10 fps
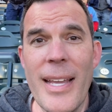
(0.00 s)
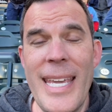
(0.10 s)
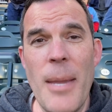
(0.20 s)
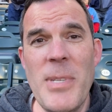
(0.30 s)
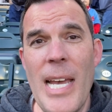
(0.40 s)

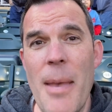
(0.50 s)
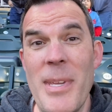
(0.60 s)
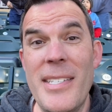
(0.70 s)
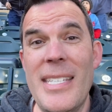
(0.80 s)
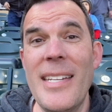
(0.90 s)
game time,
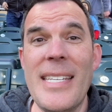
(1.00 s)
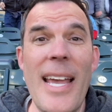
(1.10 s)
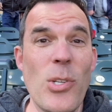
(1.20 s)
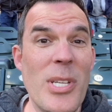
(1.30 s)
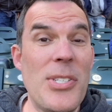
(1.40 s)
these seats
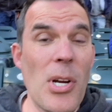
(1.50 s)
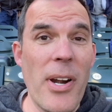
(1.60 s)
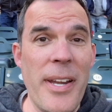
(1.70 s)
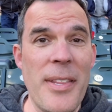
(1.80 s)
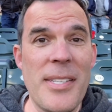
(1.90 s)
actually
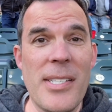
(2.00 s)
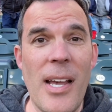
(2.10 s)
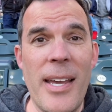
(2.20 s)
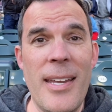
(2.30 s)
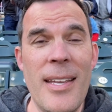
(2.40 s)
started in the
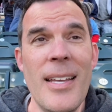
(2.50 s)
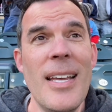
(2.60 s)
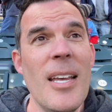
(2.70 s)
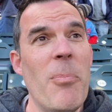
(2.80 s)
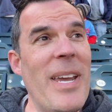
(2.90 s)
sun,
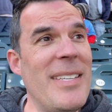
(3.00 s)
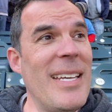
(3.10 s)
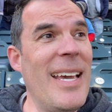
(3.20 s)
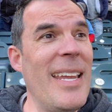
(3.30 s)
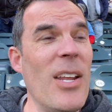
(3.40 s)
but
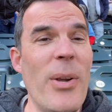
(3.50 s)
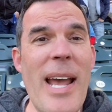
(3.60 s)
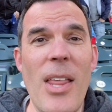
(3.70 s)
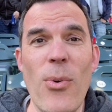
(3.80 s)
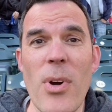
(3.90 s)

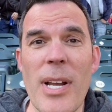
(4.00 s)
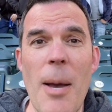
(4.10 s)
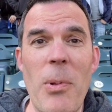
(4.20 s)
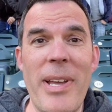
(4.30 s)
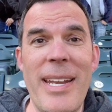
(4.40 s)
now that we're a
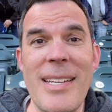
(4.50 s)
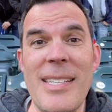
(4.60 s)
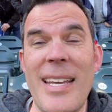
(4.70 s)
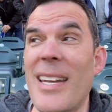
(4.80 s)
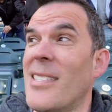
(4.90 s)
couple innings
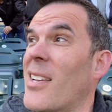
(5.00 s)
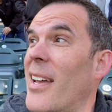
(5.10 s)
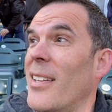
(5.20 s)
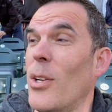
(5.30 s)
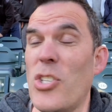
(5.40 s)
in, it's
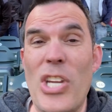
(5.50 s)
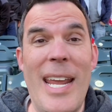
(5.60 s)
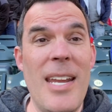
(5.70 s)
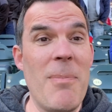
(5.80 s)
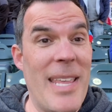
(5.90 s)
gotten a little
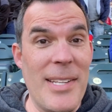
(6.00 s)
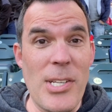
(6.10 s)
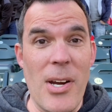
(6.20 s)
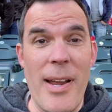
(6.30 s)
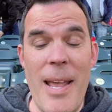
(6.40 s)
shady, but that's
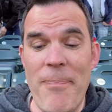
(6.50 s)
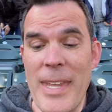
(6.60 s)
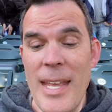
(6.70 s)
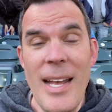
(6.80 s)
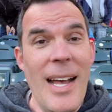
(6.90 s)
all right.
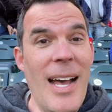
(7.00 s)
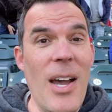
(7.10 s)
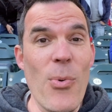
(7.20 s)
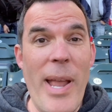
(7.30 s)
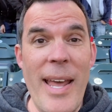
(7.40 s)

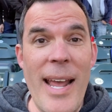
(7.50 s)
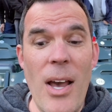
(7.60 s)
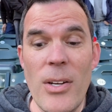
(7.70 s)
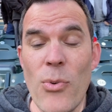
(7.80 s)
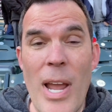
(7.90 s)
Ran
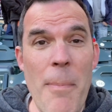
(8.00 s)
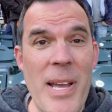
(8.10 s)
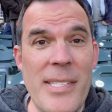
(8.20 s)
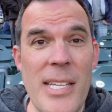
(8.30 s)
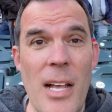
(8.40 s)
out, grabbed
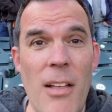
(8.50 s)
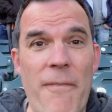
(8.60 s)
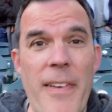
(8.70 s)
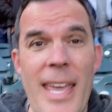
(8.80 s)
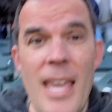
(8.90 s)
myself a